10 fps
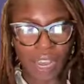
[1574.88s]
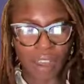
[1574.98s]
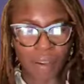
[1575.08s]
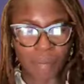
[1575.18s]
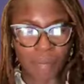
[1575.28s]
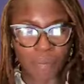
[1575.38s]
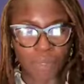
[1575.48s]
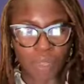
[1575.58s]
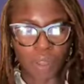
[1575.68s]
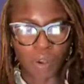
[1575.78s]
Um,
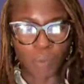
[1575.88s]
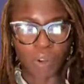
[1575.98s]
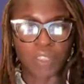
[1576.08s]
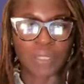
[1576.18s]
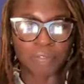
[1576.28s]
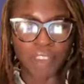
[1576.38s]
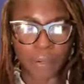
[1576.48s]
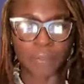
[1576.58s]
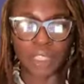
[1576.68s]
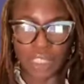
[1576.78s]
what are some
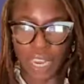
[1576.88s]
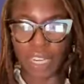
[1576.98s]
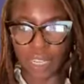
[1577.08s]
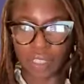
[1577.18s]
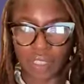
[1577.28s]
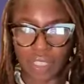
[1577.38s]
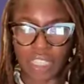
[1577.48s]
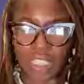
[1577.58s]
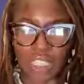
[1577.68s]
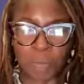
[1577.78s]
final checks
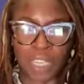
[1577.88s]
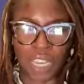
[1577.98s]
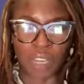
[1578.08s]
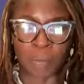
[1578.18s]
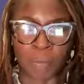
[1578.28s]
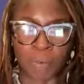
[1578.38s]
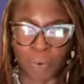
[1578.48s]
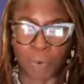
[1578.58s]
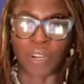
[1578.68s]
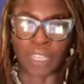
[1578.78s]
that should be done
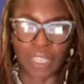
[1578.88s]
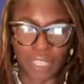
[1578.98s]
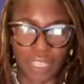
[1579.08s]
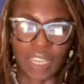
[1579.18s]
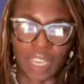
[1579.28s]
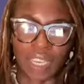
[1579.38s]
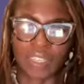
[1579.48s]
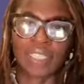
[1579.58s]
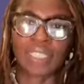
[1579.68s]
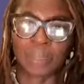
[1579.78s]
before
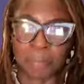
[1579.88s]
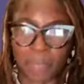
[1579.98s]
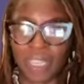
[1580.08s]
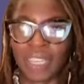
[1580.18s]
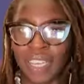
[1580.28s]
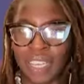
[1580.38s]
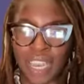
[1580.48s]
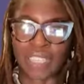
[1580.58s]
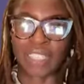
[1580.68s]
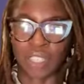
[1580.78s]
clicking submit
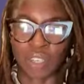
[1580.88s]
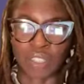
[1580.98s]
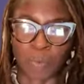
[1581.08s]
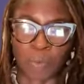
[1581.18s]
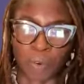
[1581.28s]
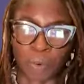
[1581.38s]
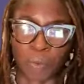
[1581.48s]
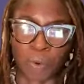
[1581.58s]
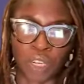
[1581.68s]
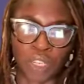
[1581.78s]
in that CRC portal?
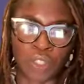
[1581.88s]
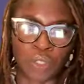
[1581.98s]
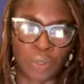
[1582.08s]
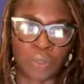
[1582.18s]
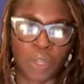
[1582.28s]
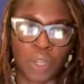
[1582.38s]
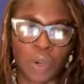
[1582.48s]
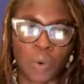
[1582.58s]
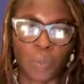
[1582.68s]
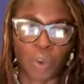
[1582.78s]
What do you
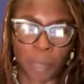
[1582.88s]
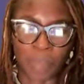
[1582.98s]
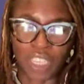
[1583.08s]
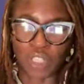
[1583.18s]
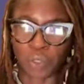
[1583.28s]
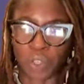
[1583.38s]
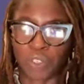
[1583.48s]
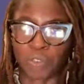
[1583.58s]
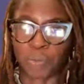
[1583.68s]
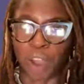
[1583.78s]
want to make sure
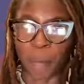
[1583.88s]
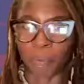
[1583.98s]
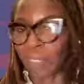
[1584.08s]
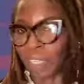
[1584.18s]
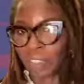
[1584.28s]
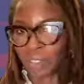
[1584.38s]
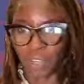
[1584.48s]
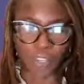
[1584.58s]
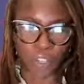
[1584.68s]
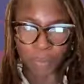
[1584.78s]
you've properly,
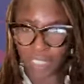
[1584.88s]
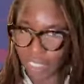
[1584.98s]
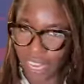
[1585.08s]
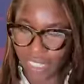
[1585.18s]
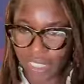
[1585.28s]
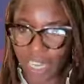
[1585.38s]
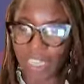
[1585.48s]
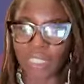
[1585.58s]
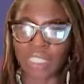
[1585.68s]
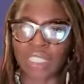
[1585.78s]
so I know you mentioned that
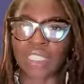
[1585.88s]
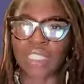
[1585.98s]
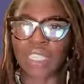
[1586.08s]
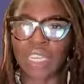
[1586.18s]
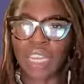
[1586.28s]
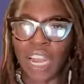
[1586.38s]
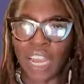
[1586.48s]
checklist,